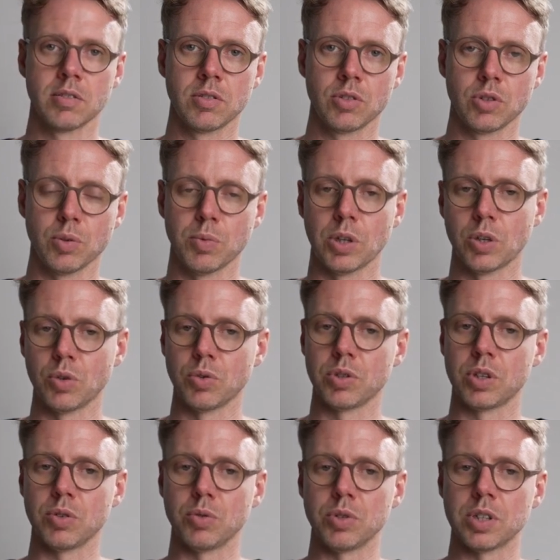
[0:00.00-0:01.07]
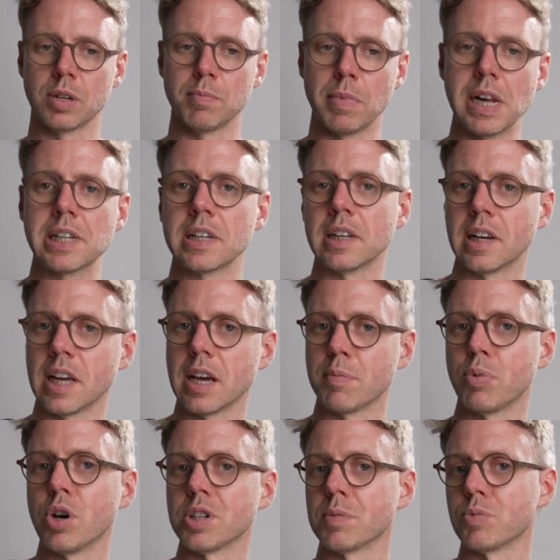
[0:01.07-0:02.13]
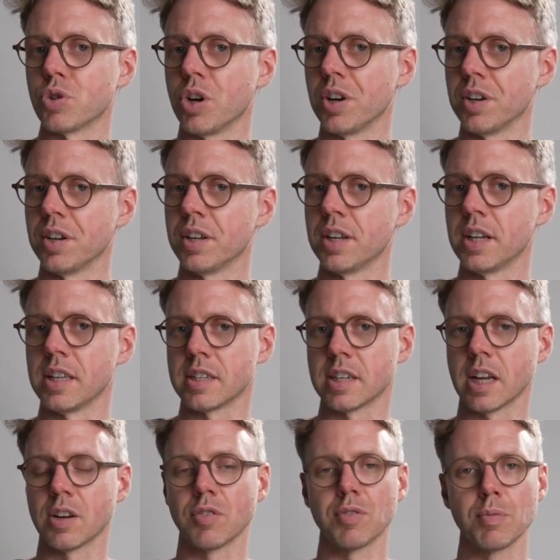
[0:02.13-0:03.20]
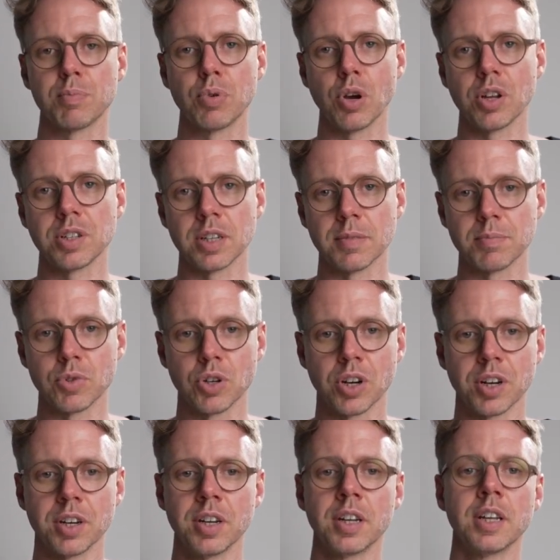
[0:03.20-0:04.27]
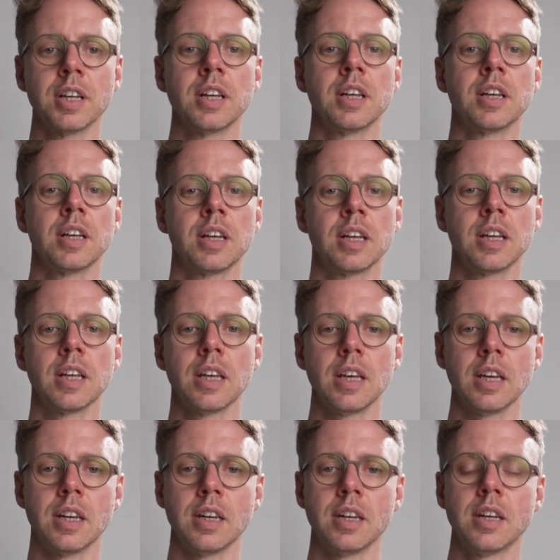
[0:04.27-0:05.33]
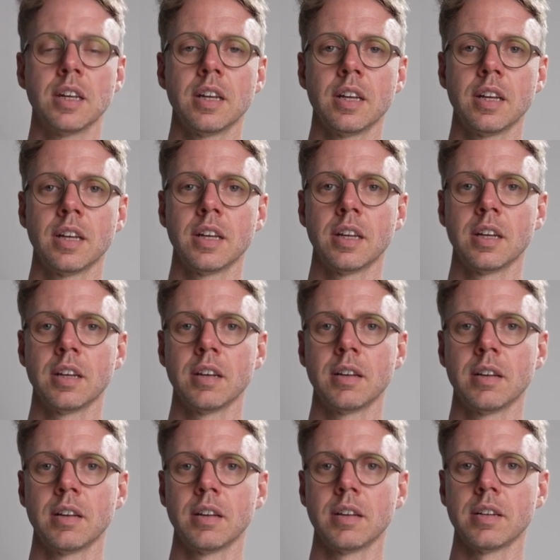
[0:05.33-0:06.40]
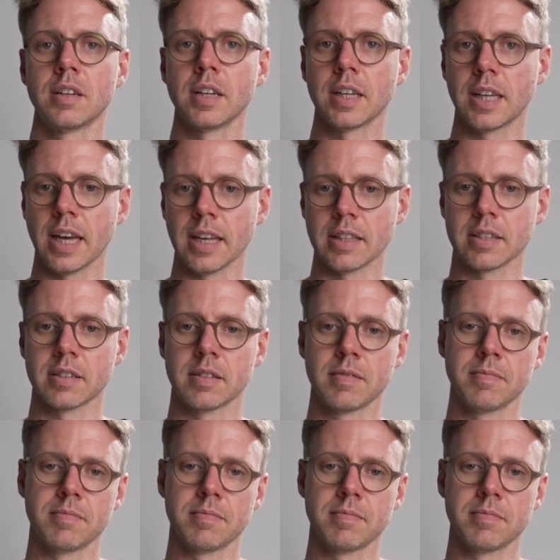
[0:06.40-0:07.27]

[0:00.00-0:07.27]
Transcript: So we could use a multi-layer perceptron instead of a perceptron in the gates.